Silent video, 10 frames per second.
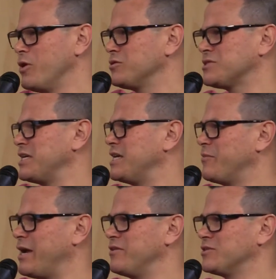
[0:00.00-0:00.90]
I was thinking
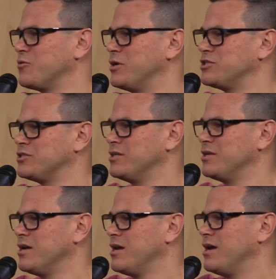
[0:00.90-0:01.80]
about this question,
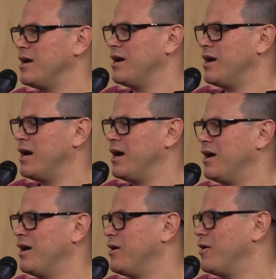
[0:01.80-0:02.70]

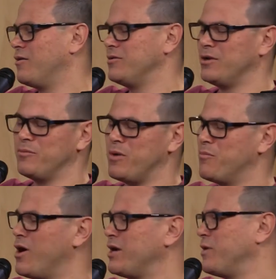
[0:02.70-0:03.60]
my
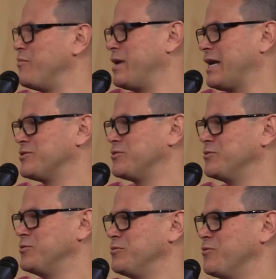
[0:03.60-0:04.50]
mind went back
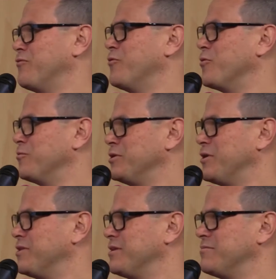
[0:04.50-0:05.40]
to the fall,
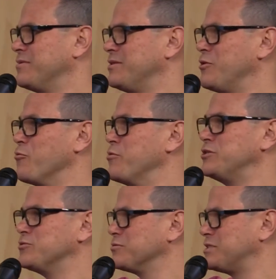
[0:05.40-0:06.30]
the
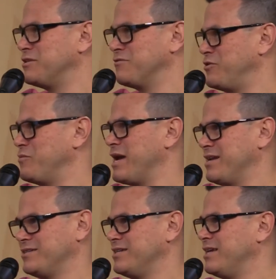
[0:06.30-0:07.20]
original sin of
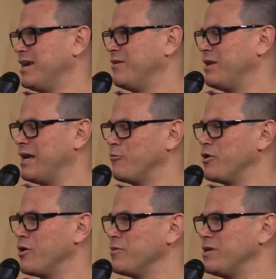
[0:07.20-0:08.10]
humanity. And
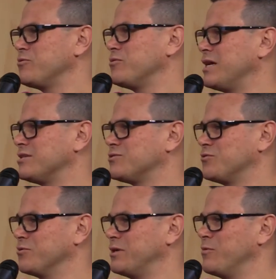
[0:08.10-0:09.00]
when I read through that
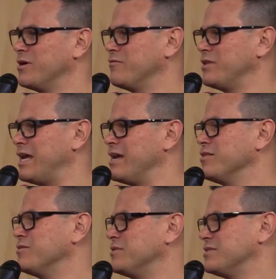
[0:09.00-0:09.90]
story, one of the
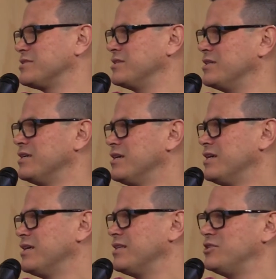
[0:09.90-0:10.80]
elements that
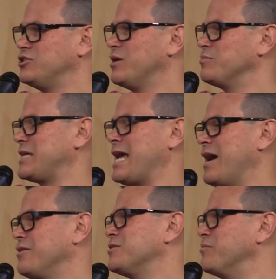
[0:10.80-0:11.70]
jumps
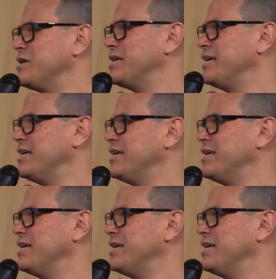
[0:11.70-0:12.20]
out to me